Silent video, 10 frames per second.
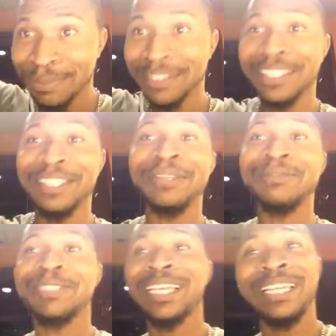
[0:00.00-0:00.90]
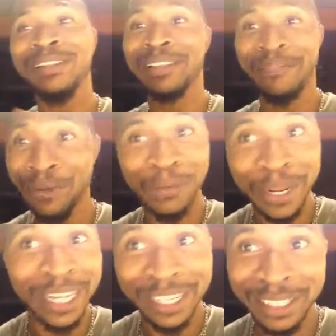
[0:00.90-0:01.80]
You know what I'm saying? If you
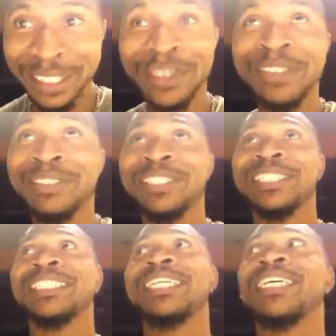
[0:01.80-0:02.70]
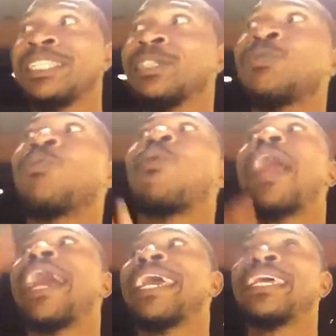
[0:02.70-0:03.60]
read the scripture, it says it's
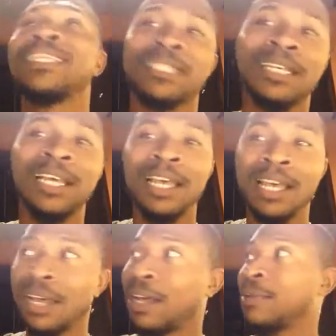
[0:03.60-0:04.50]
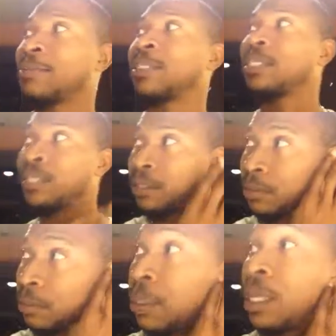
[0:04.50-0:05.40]
rise up to
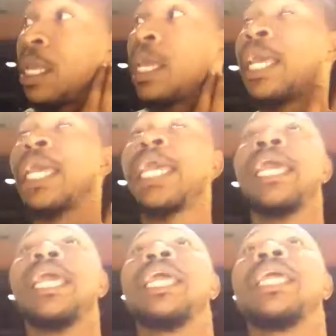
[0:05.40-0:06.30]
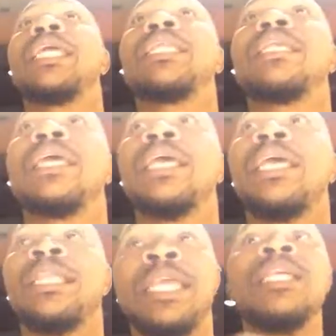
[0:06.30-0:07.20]
him.
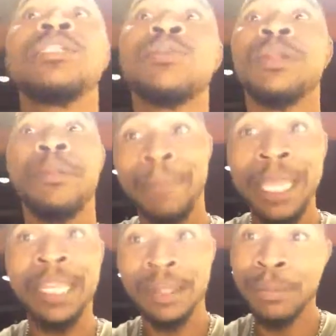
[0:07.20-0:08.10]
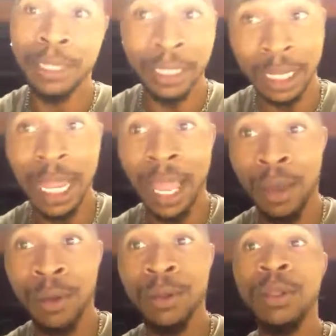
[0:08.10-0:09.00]
And he's going to meet them in the
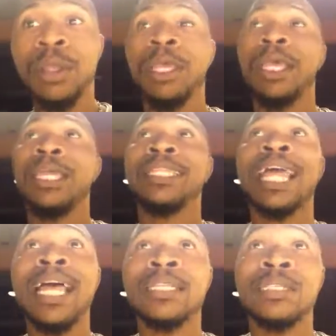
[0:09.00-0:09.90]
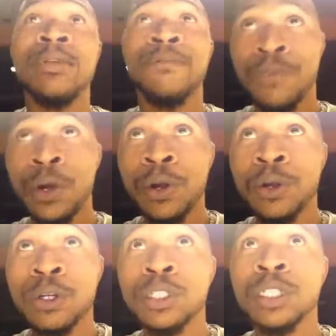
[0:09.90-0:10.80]
cloud. And that's the
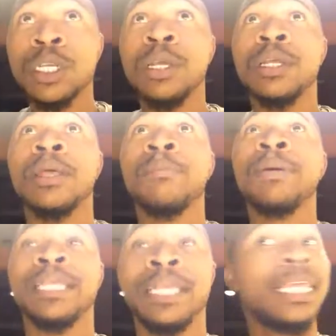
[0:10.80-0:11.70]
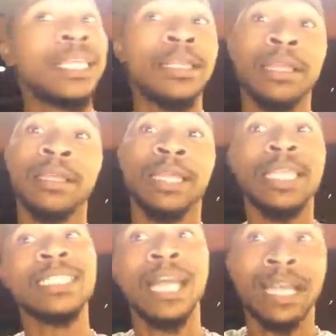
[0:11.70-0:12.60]
first. But
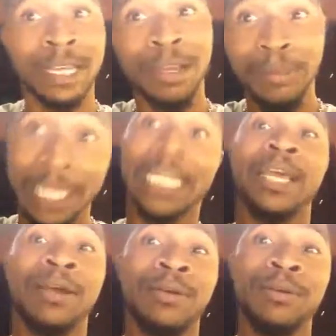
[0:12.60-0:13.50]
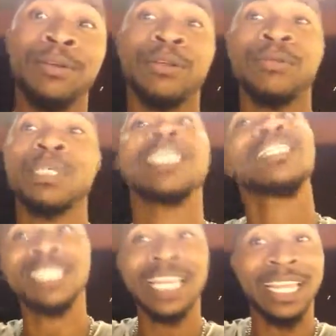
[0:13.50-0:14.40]
he's not coming down. You know what I'm saying?
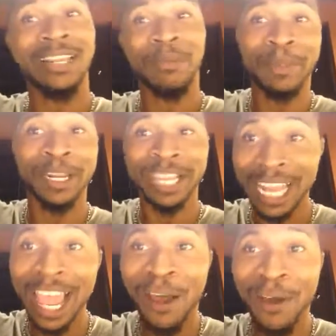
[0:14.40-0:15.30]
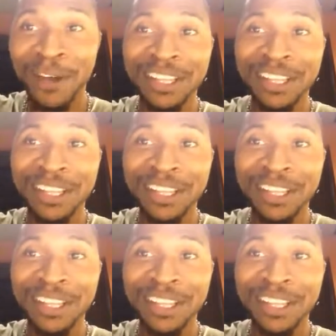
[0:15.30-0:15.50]
He's staying up in the cloud.